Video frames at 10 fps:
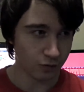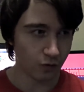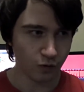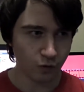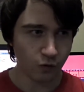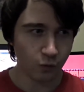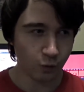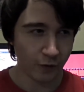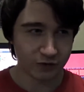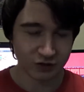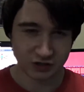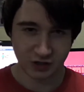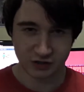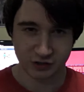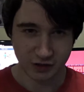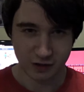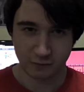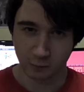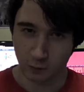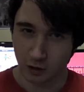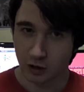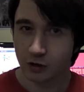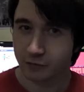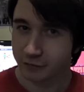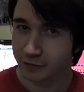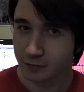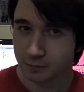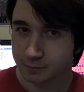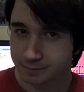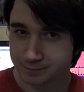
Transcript: or where it just doesn't kind of work for film.